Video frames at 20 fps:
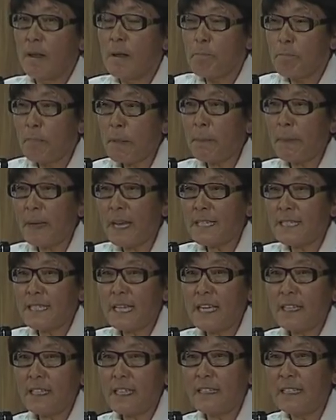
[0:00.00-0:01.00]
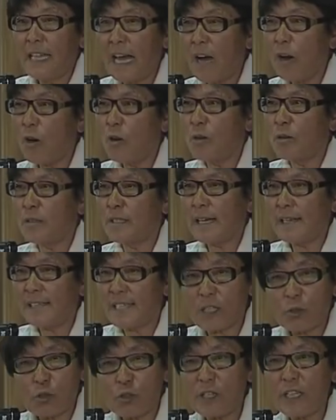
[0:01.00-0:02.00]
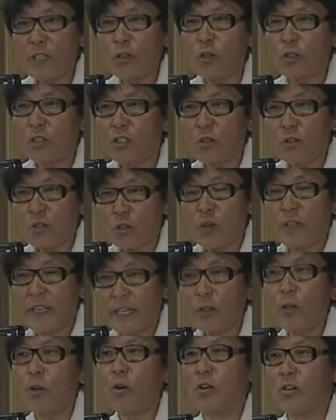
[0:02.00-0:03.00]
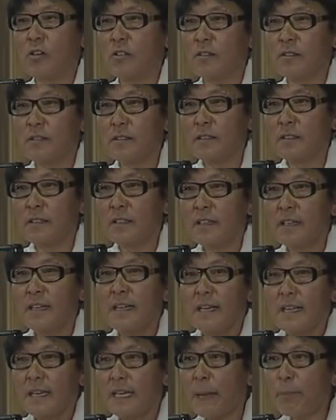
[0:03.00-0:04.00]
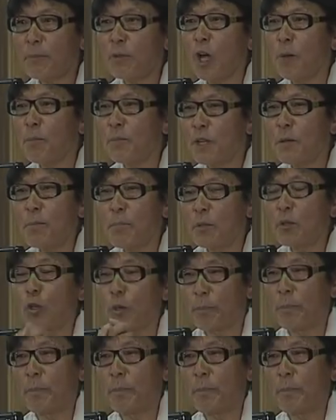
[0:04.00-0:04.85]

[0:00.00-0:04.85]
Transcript: People are saying that now, that Saktu Rendo, Tiruzo Rendo. Laptop tim mitup